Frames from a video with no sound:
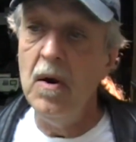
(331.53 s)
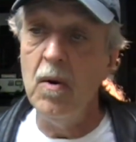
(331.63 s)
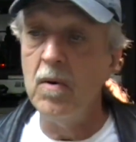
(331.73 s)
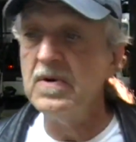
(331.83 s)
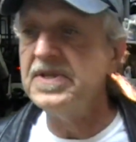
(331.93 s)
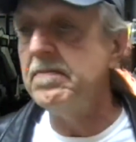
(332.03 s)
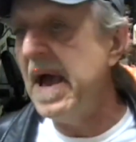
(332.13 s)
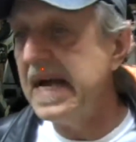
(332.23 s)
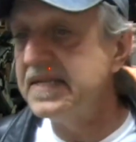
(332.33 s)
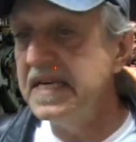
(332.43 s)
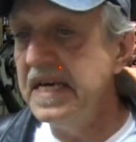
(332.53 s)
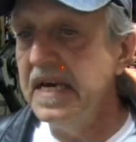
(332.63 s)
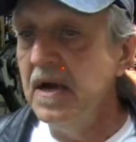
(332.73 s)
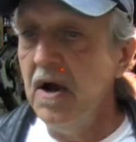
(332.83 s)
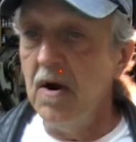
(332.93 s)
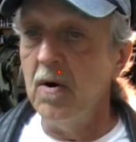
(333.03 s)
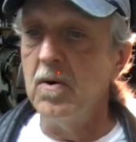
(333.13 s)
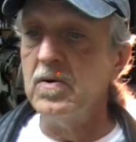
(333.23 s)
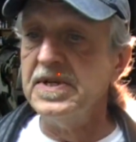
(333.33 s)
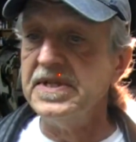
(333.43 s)
or was a patsy
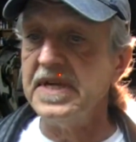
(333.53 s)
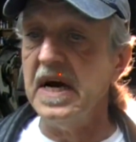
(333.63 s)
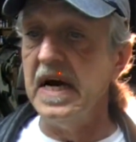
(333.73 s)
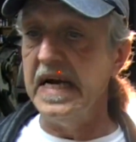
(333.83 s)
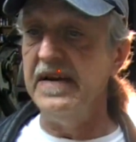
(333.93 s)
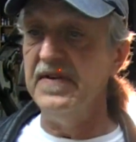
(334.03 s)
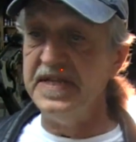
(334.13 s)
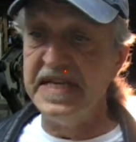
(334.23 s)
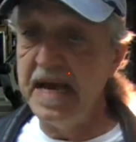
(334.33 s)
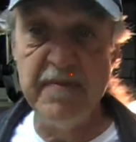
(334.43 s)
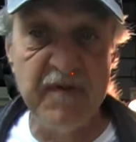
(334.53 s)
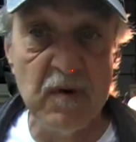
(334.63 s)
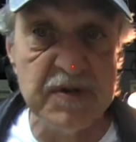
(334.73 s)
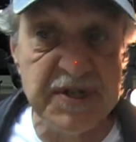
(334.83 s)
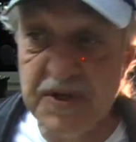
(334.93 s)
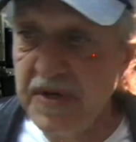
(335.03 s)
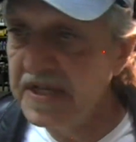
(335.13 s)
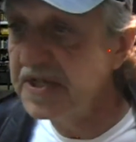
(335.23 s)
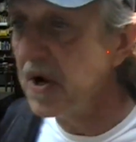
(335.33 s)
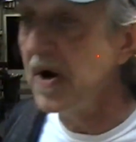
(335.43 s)
or was uh, even dead before the shooting
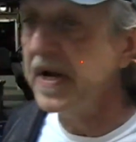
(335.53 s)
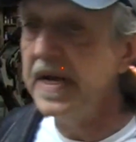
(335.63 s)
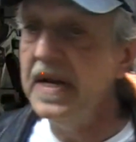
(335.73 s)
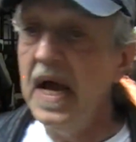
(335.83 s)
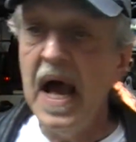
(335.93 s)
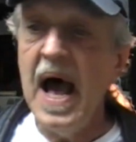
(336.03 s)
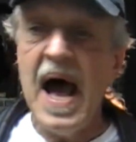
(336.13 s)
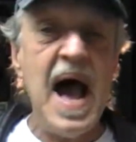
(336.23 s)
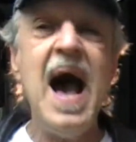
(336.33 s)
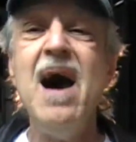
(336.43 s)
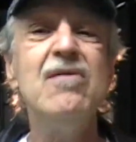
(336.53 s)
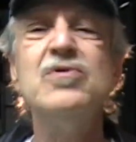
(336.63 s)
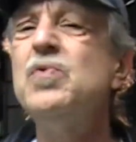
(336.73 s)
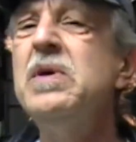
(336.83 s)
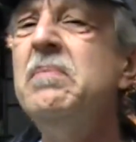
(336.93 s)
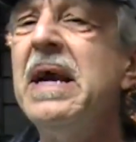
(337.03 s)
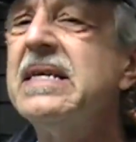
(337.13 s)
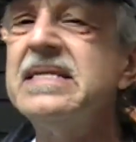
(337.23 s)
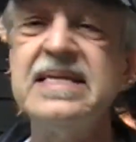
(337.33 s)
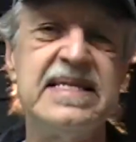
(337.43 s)
started. How do we
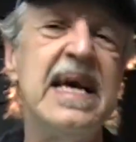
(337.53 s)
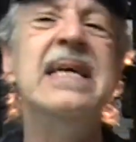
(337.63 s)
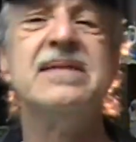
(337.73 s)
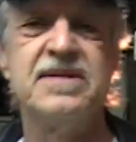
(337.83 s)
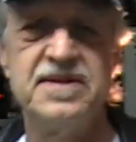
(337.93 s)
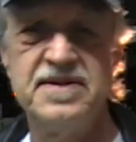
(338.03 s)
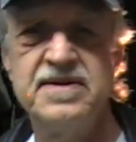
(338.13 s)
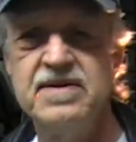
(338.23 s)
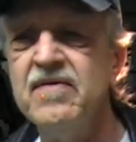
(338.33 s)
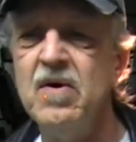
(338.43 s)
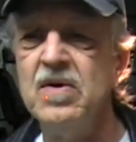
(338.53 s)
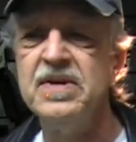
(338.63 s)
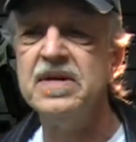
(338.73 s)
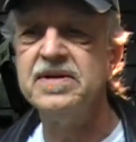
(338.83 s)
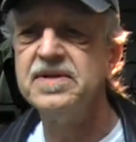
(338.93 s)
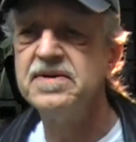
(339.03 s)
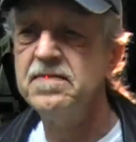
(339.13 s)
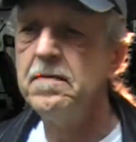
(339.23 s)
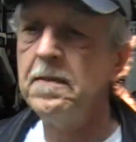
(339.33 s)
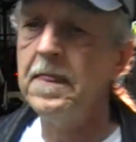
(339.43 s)
make sense of all this?
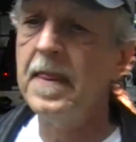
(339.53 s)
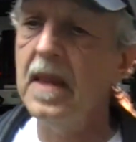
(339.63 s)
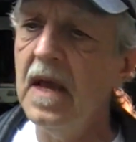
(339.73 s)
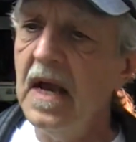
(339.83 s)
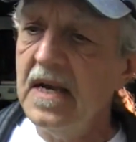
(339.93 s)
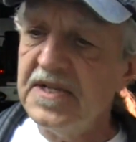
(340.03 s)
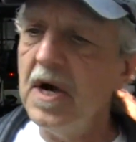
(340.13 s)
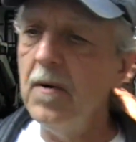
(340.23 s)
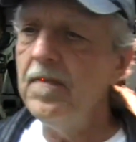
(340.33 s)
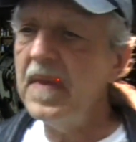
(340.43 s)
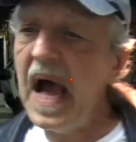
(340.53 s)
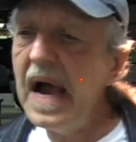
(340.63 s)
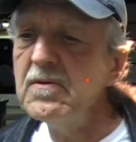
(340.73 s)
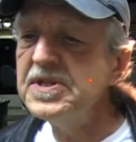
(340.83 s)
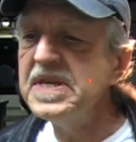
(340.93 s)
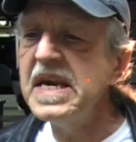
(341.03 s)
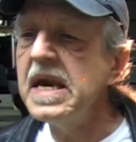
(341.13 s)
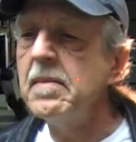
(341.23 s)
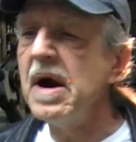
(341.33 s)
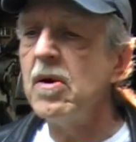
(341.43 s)
So I was
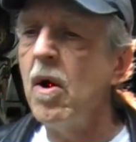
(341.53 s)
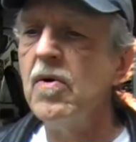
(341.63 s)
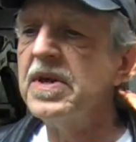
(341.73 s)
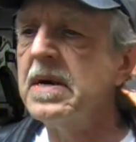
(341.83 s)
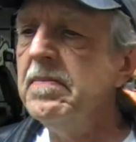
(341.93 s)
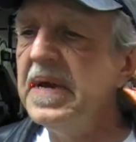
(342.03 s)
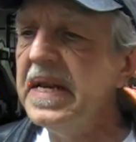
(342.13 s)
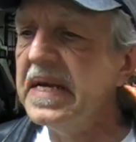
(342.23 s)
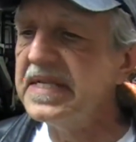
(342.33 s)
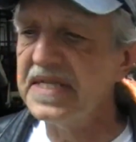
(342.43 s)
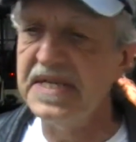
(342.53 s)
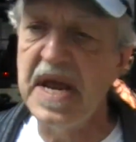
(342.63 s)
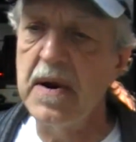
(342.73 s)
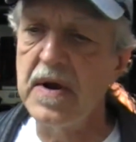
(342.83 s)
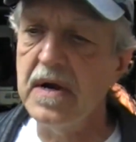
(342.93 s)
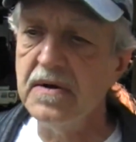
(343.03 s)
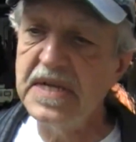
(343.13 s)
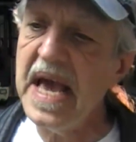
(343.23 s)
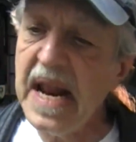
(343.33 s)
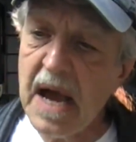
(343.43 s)
thinking about all the competing scenarios
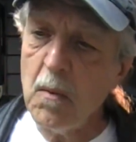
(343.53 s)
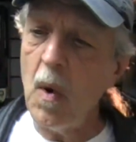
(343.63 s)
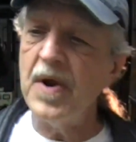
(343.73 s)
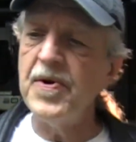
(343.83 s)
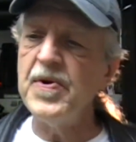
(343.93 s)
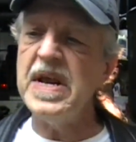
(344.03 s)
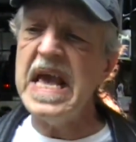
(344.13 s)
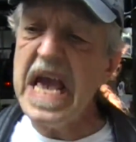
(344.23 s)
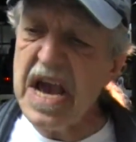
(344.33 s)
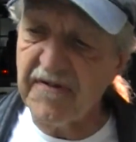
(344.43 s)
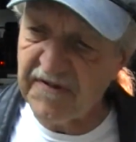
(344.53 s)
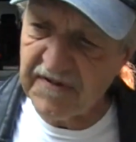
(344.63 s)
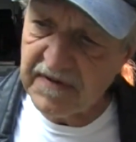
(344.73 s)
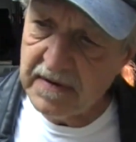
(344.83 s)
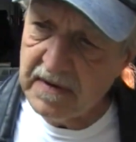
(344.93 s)
and I wondered if